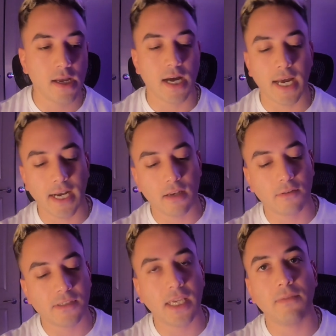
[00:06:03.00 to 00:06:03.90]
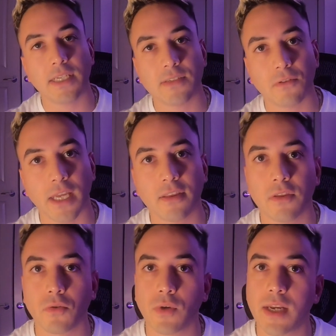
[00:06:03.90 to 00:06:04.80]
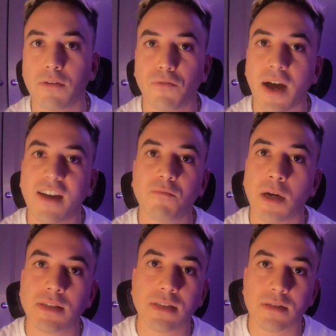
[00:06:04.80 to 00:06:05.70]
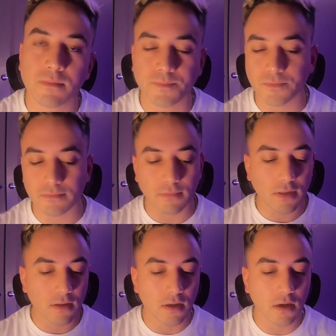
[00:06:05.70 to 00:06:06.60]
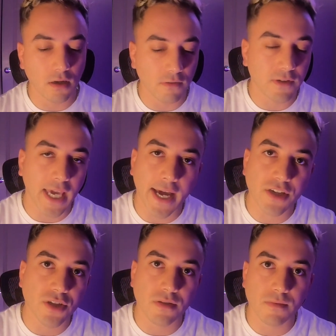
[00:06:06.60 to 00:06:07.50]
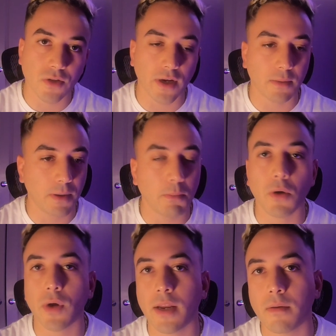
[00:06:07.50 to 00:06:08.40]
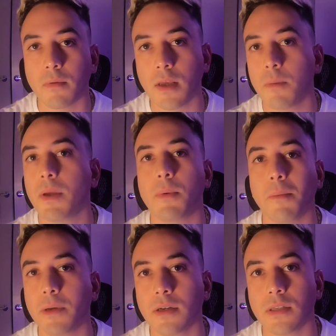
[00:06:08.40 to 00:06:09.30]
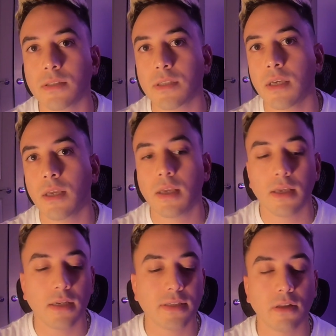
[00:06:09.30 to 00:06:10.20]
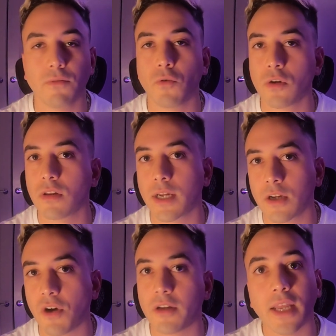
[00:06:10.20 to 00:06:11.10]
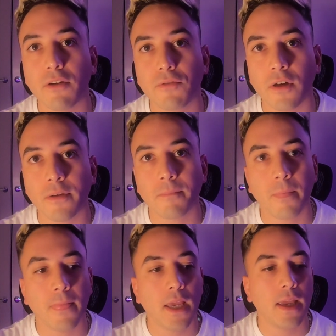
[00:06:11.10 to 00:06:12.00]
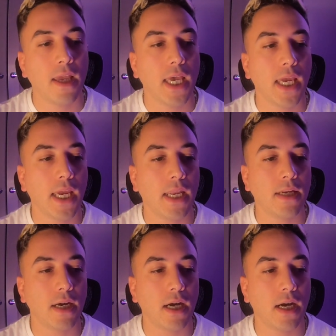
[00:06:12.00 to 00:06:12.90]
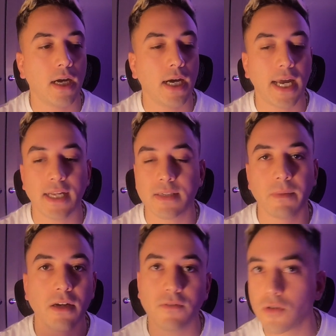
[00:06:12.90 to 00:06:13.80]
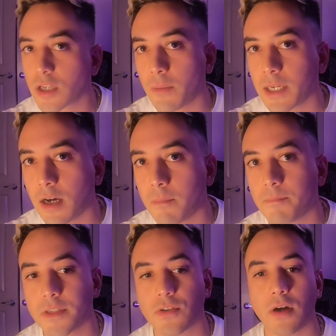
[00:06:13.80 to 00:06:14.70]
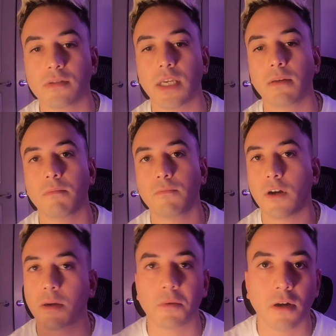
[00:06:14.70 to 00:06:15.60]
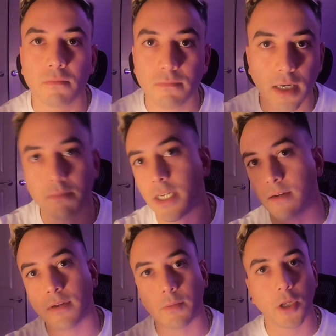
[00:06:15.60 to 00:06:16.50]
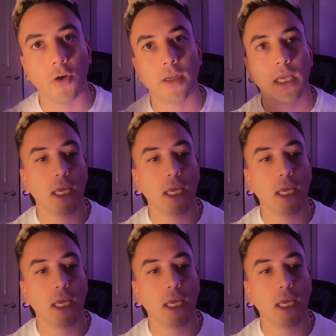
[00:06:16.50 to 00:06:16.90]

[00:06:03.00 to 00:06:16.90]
I had enough savings for like 3 to 5 months of cash so I could pay my rent, pay my bills, and still afford to like go out and have fun. And I had some interviews coming up. So I was like, fuck it, bro. I'm done. I'm going.